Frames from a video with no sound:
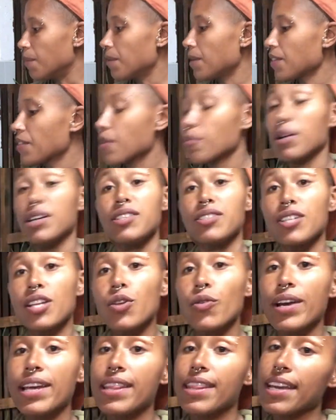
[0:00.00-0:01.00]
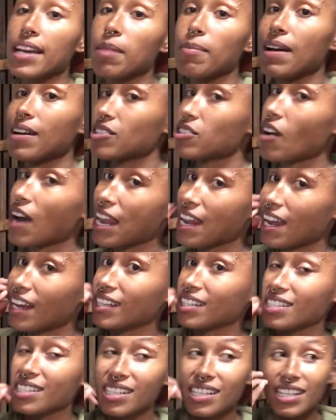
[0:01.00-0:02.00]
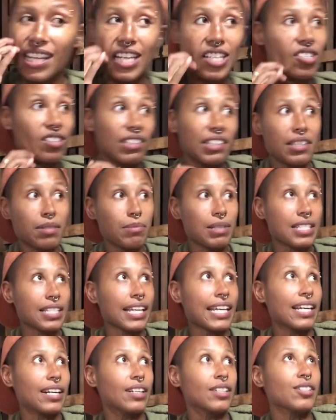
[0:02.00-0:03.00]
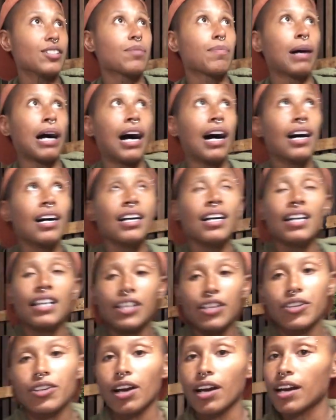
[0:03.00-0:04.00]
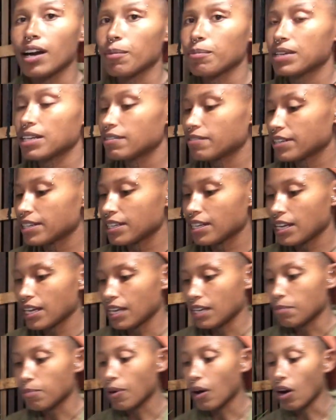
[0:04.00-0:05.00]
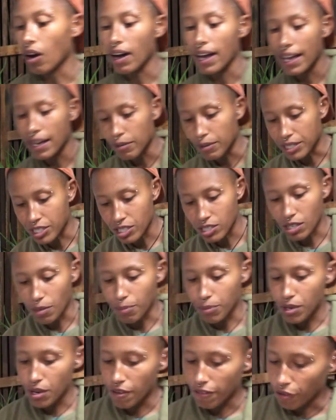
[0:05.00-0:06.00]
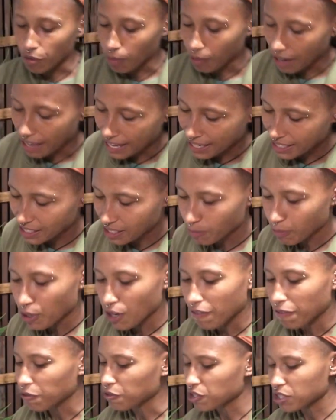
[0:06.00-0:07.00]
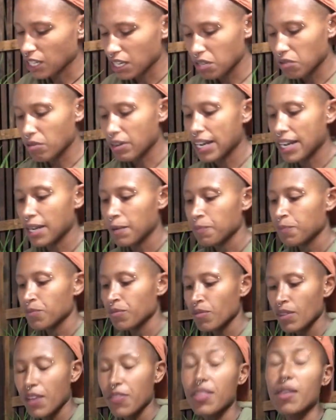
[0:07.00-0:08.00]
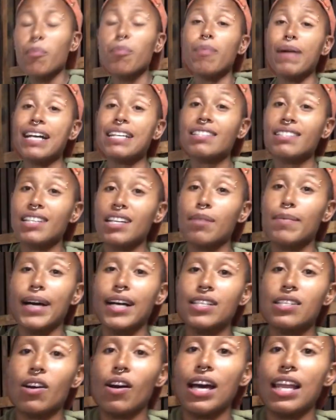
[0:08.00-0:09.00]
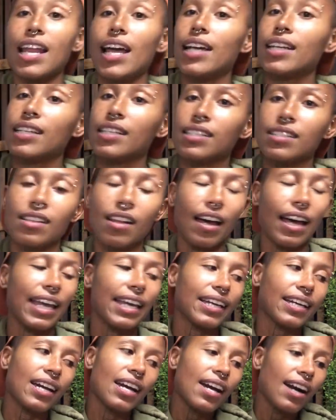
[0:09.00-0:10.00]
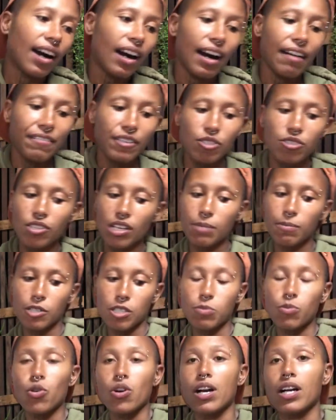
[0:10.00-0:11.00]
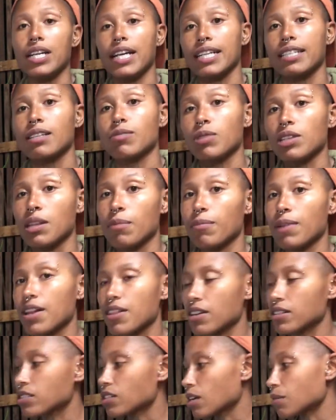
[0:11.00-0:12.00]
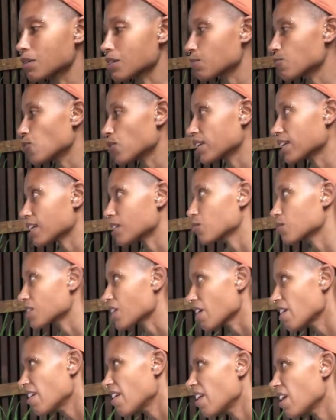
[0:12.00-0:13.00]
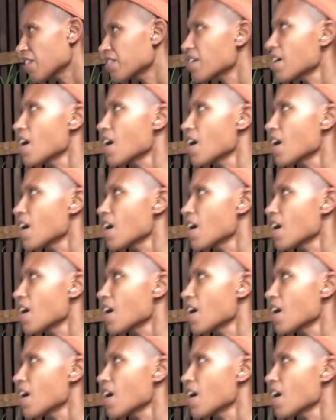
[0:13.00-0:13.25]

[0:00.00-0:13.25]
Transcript: The most annoying thing about Thailand is literally the mosquitoes, but you know, I'm living in Pai, which is a beautiful place, beautiful scenery. The best thing about Thailand is, like, I feel so much more connected with the mother, so much more connected with the earth.